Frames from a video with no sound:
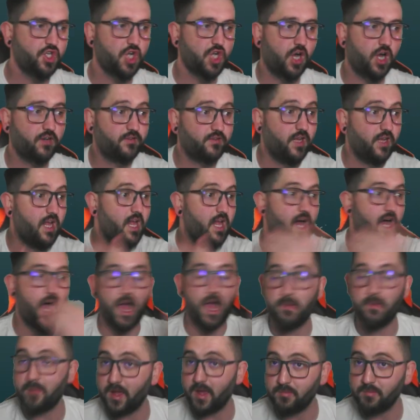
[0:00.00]
shards.
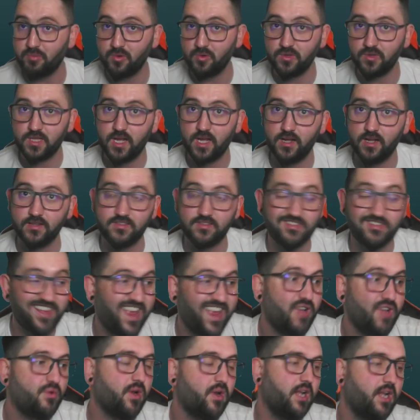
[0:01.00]
I might pull the
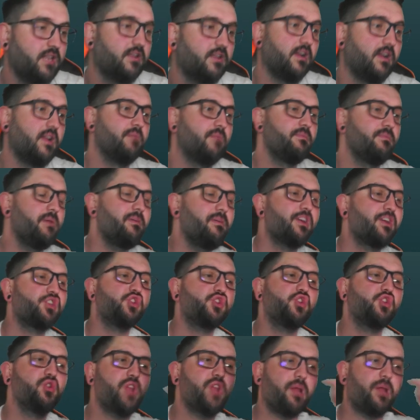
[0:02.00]
sacred. Maybe I
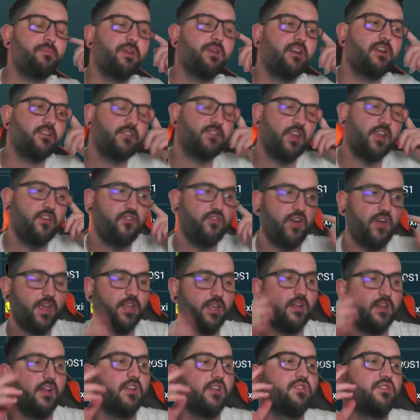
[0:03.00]
should do that, because if
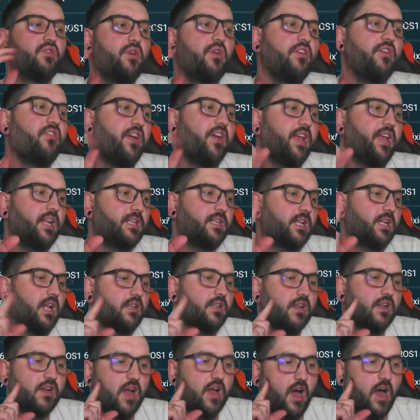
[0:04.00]
I get
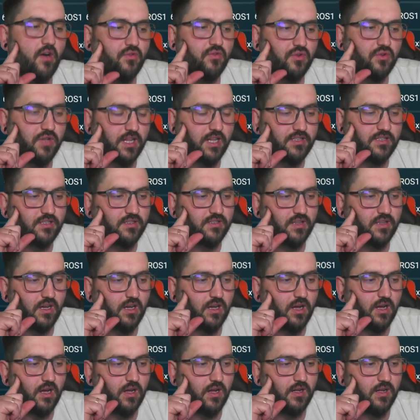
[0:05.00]
another Kafru, that's
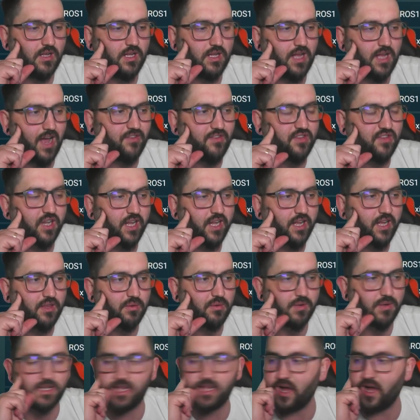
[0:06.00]
after I get
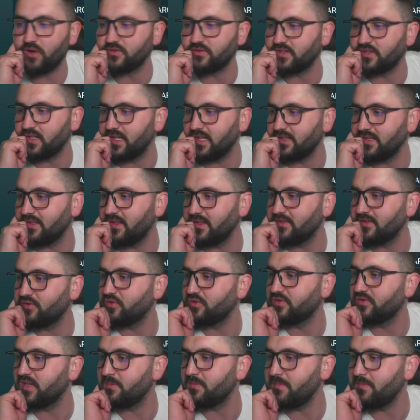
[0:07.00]
3,000. Let's
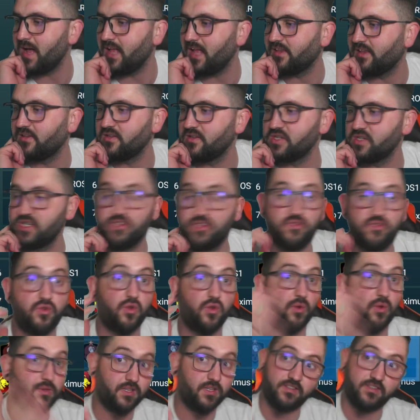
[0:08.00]
do some math. Just, you
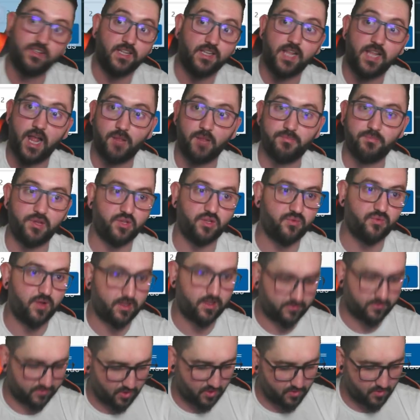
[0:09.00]
know, this can help you as
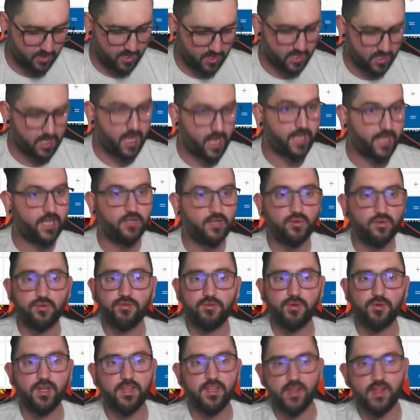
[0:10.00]
well. So I get to
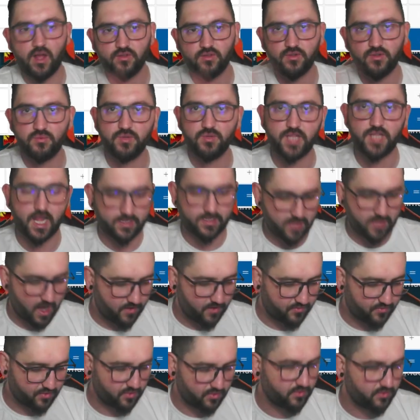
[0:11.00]
3,000 with that
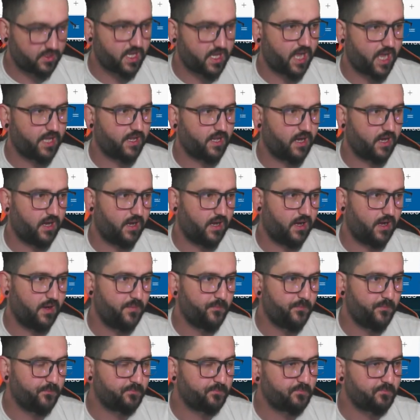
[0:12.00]
Kafru, then
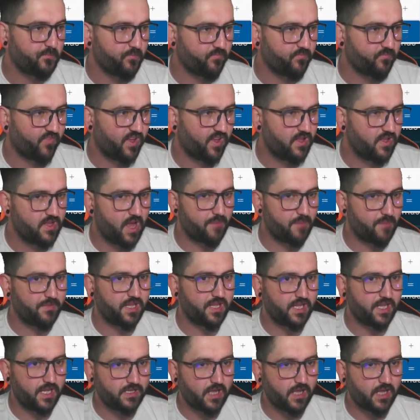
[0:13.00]
I'm
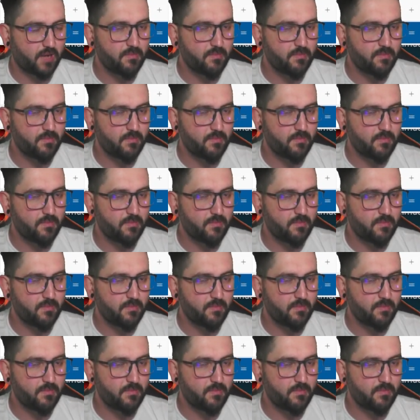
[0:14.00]
gonna get